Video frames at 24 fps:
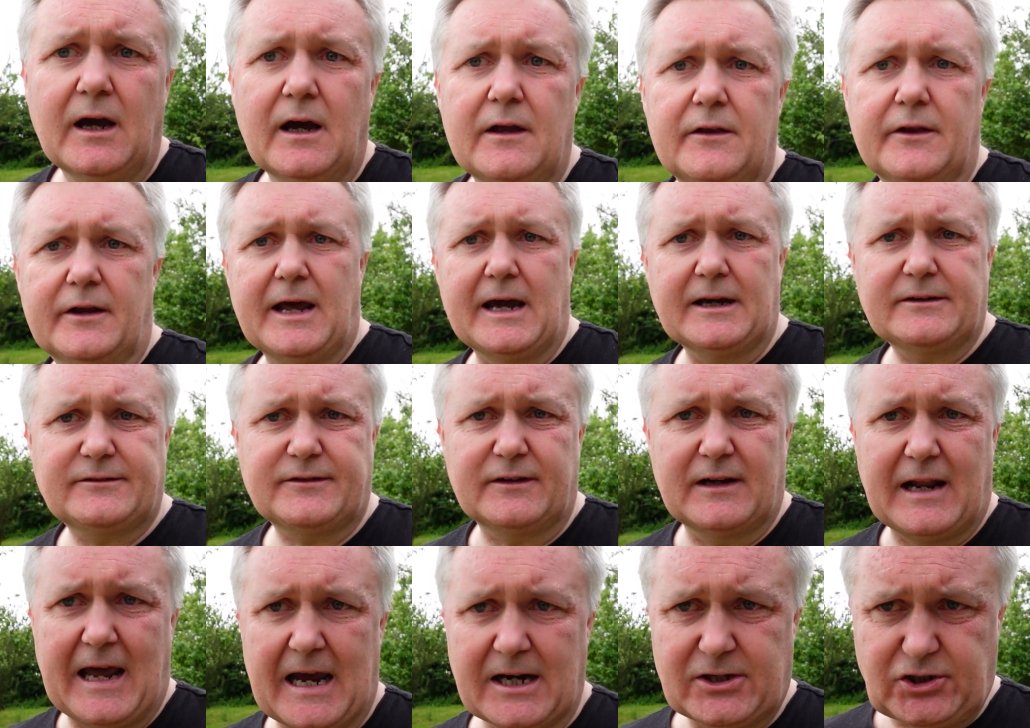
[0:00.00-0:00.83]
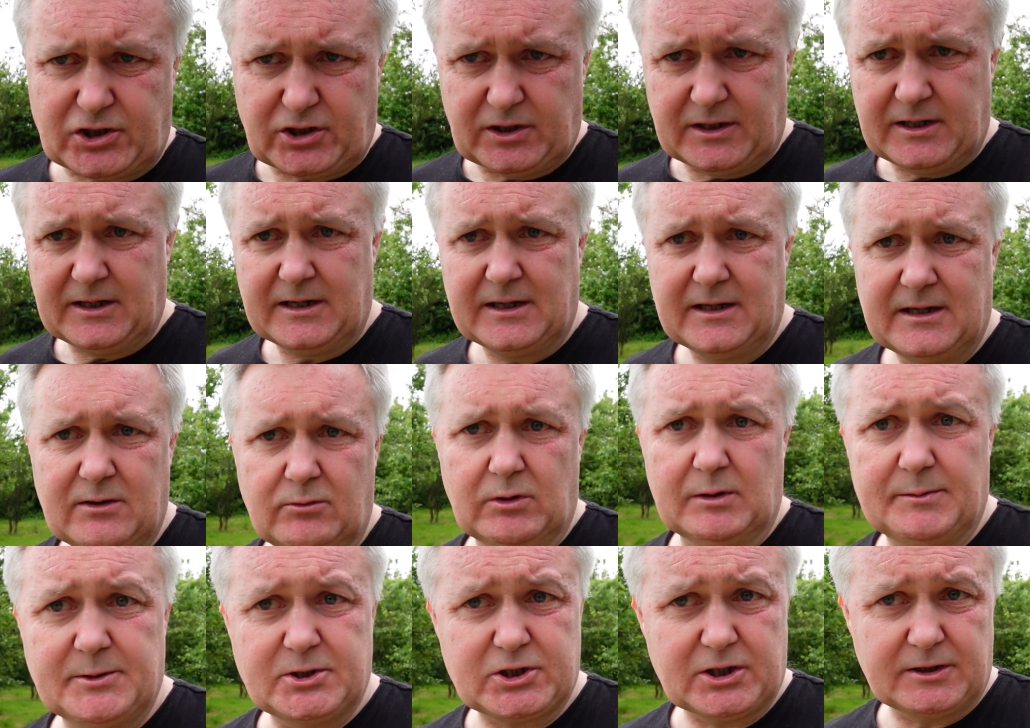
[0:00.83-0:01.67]
The next election
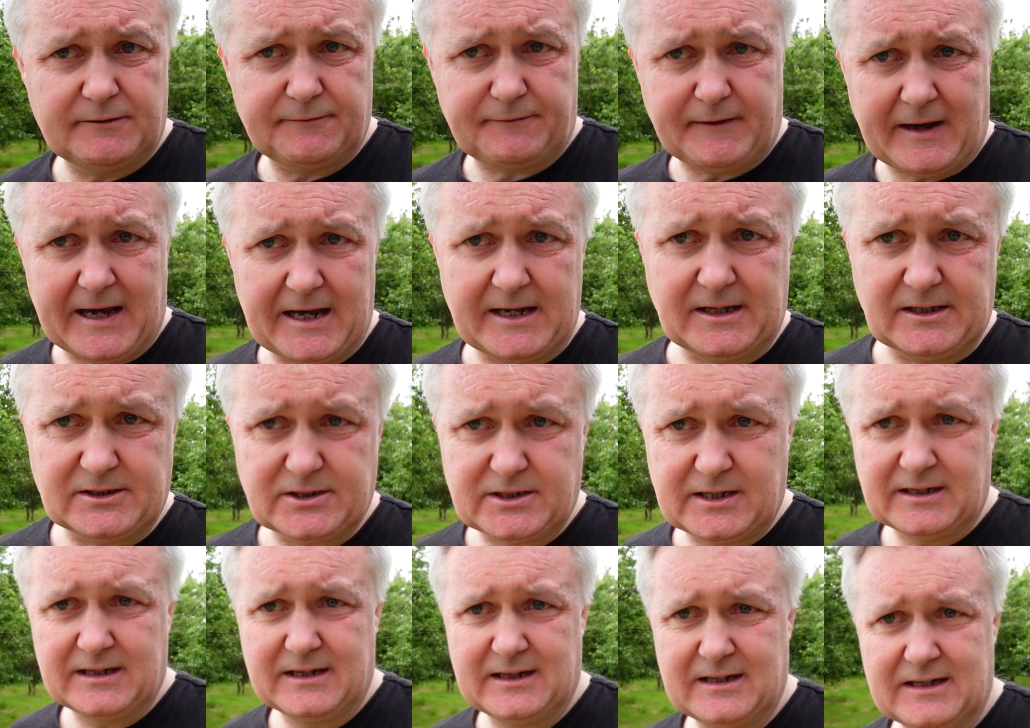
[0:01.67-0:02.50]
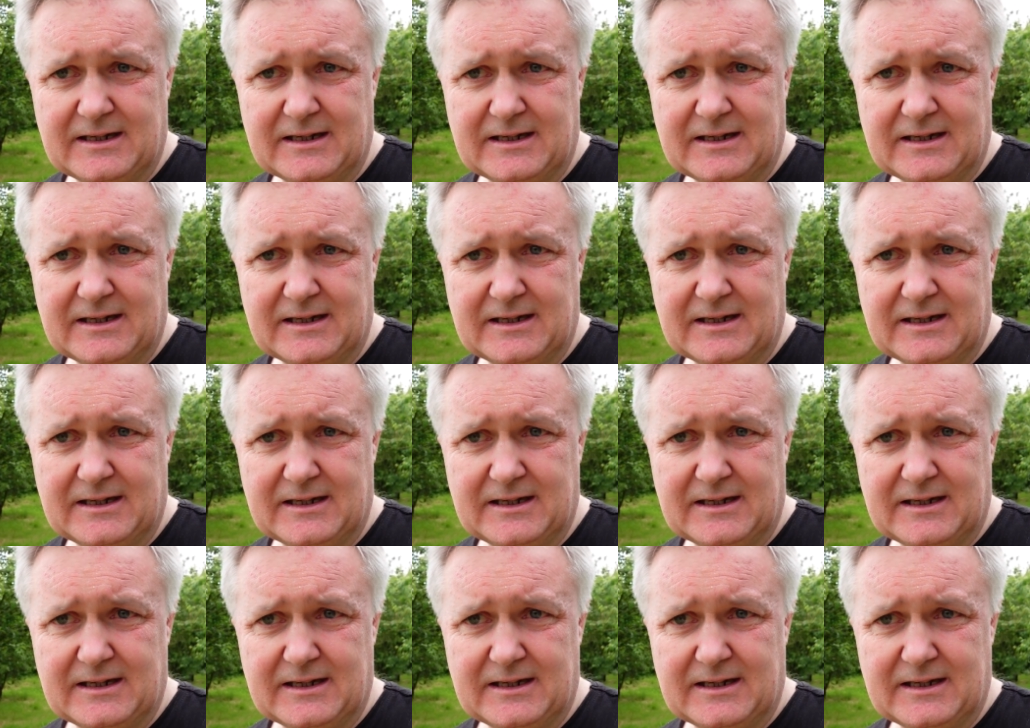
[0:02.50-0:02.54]
will be Sinn Féin's.